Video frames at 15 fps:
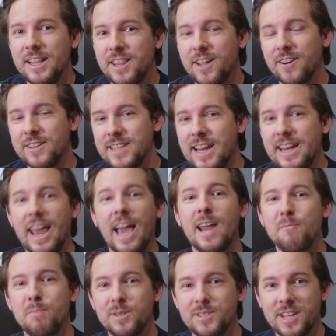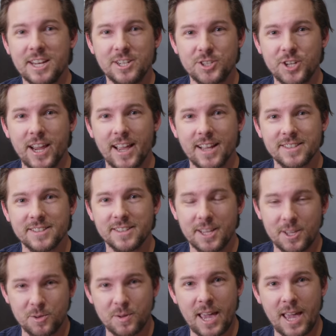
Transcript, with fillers: there is a 9% chance that you